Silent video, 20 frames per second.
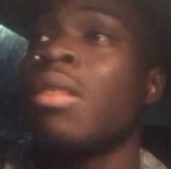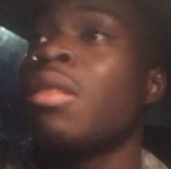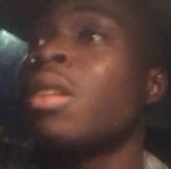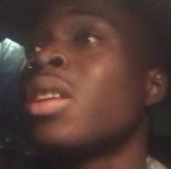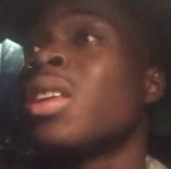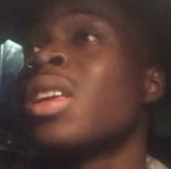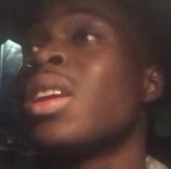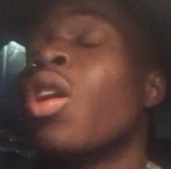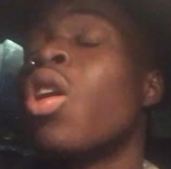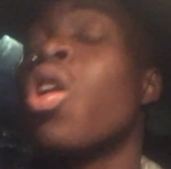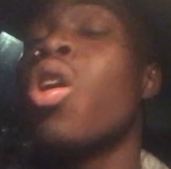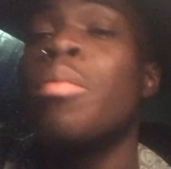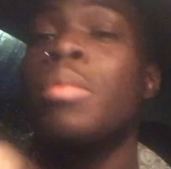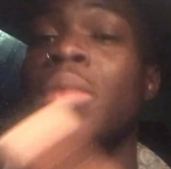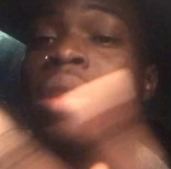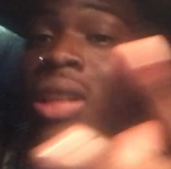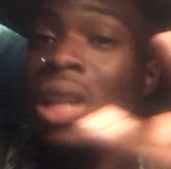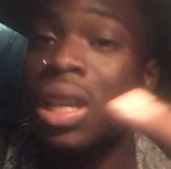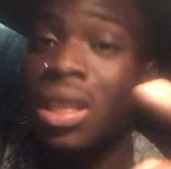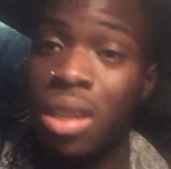I didn't
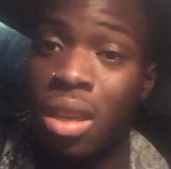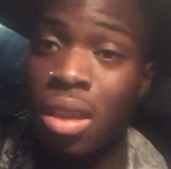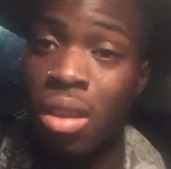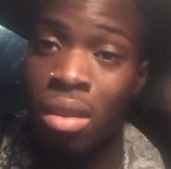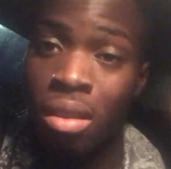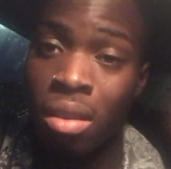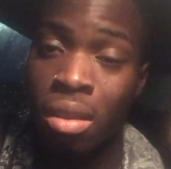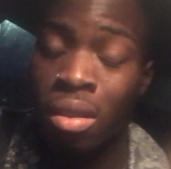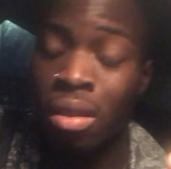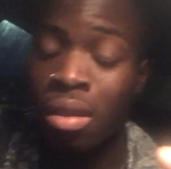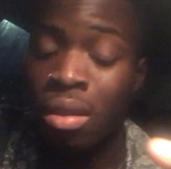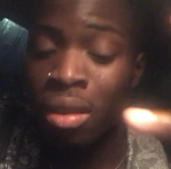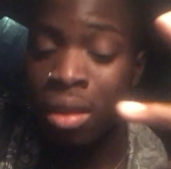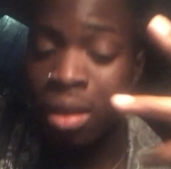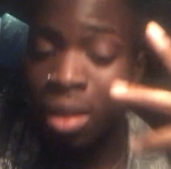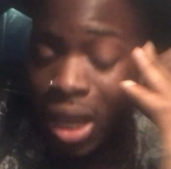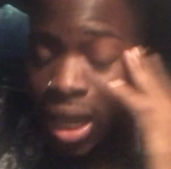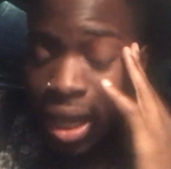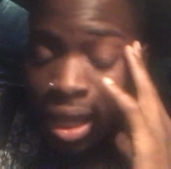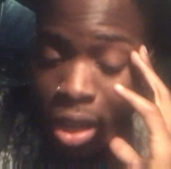comment that day.
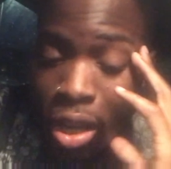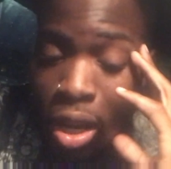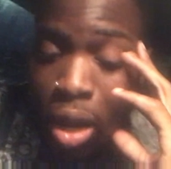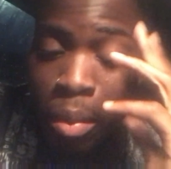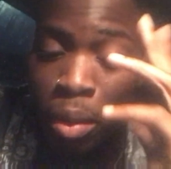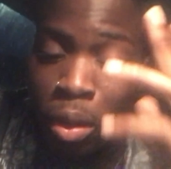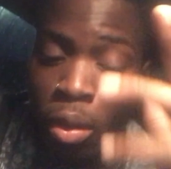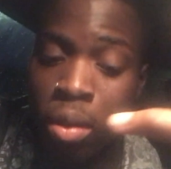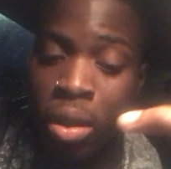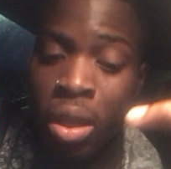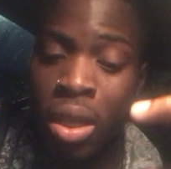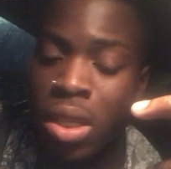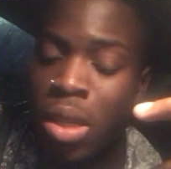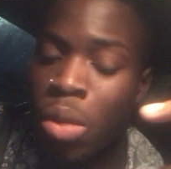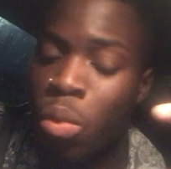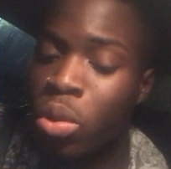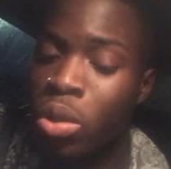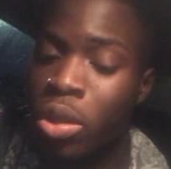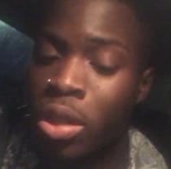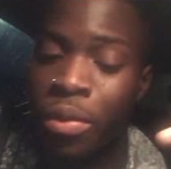I didn't comment. He said,
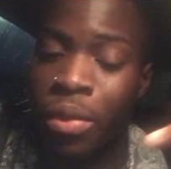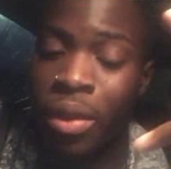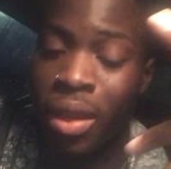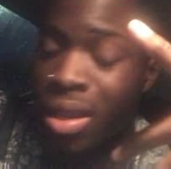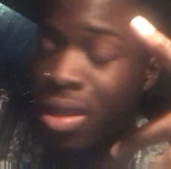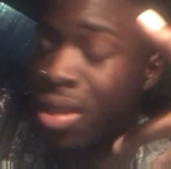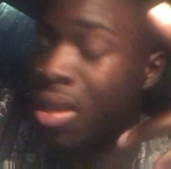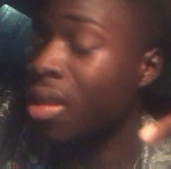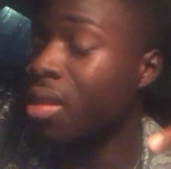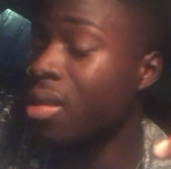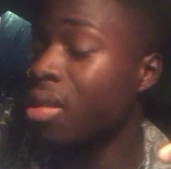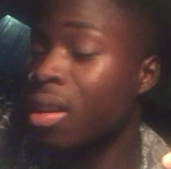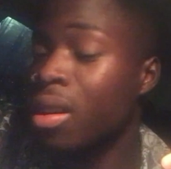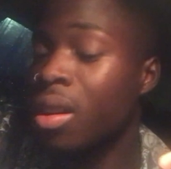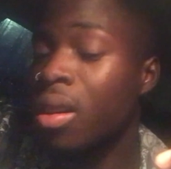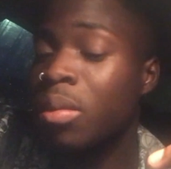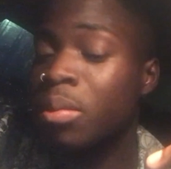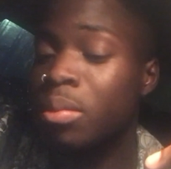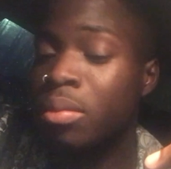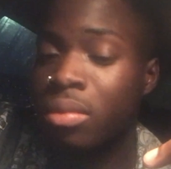what do you think? I said, it's
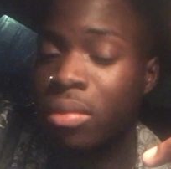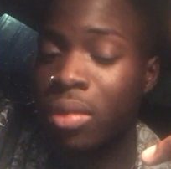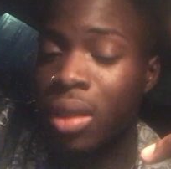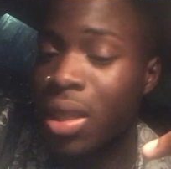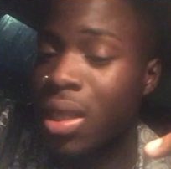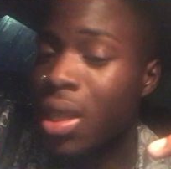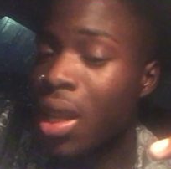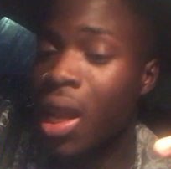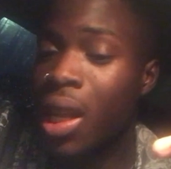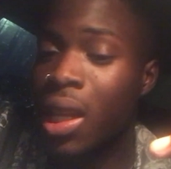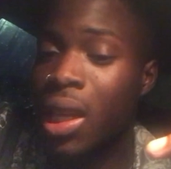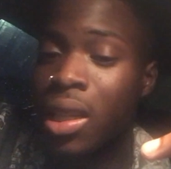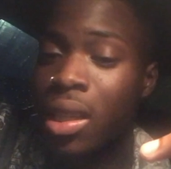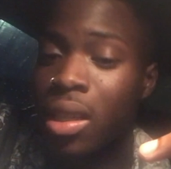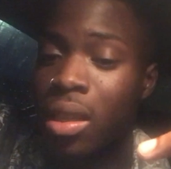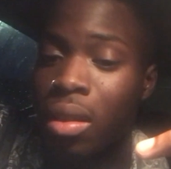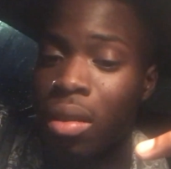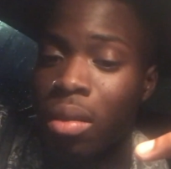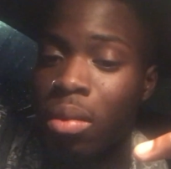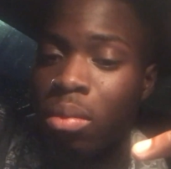calm. I said, I
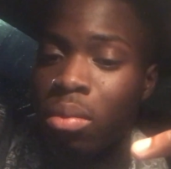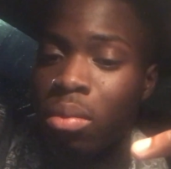like it.